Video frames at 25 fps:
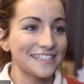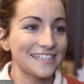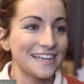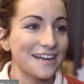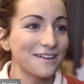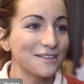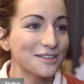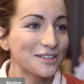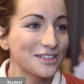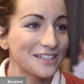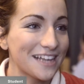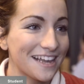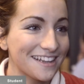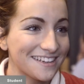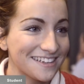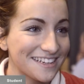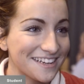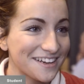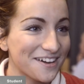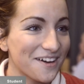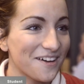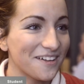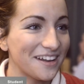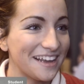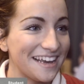an
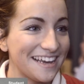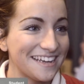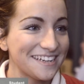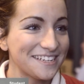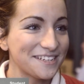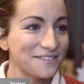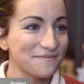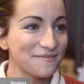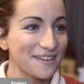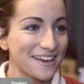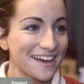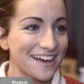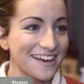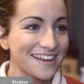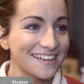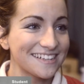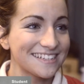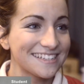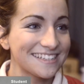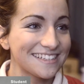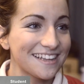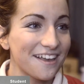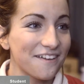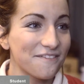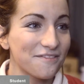outstanding college
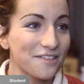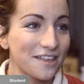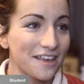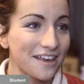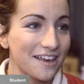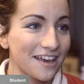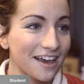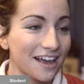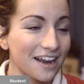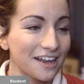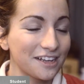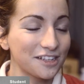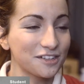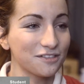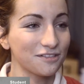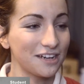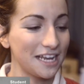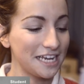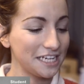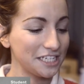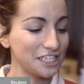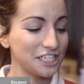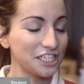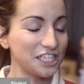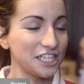because of the close
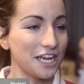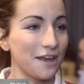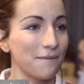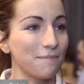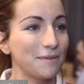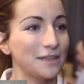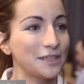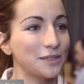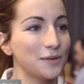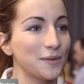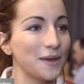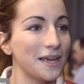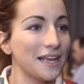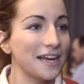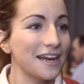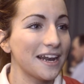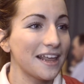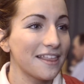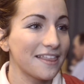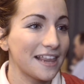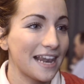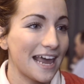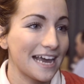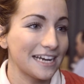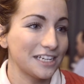relationship between
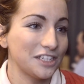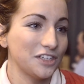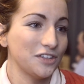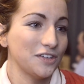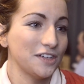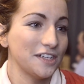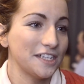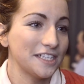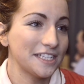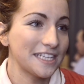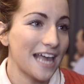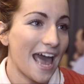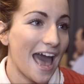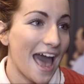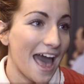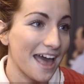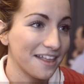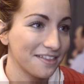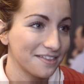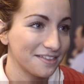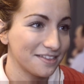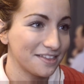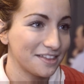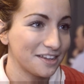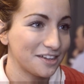the lecturers
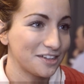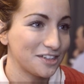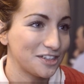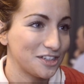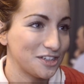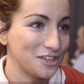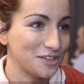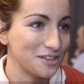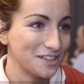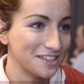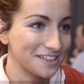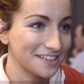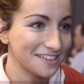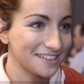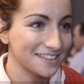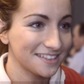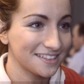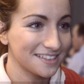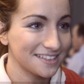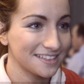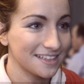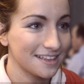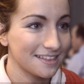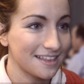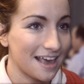and the students.